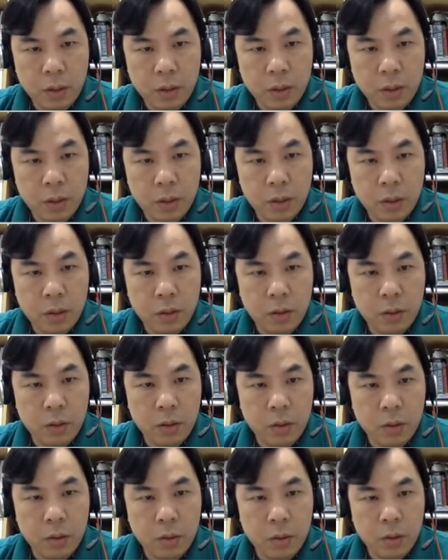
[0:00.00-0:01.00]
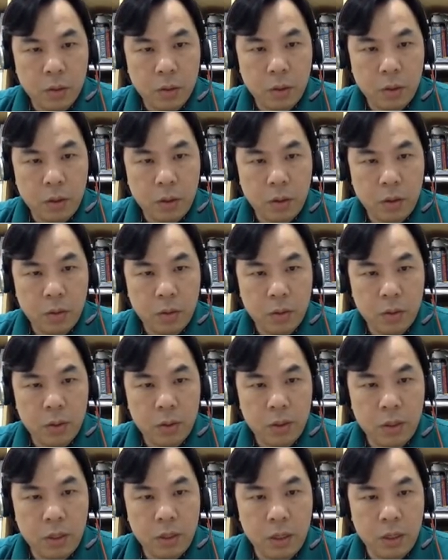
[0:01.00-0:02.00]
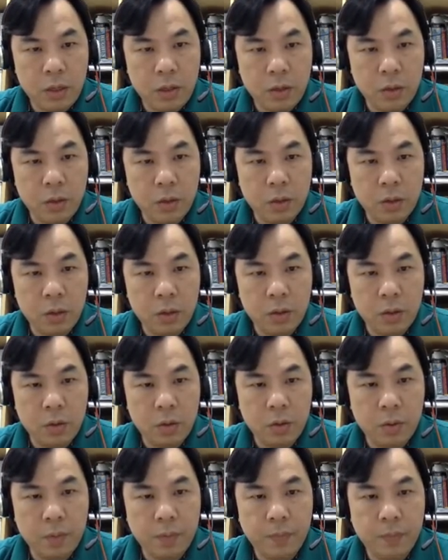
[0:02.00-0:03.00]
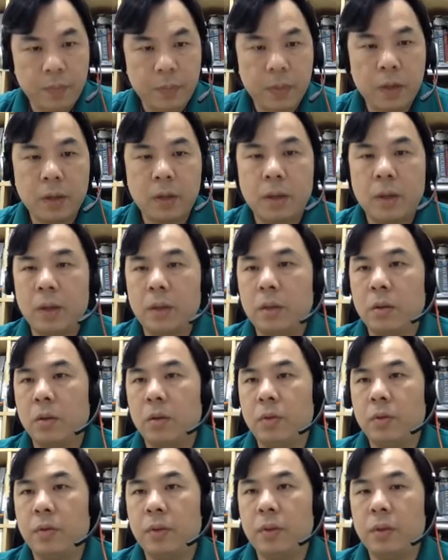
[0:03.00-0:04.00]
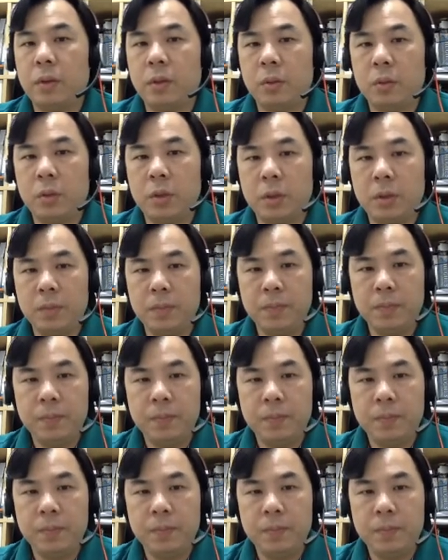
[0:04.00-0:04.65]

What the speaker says: it would yield Z equals 0 as our first solution.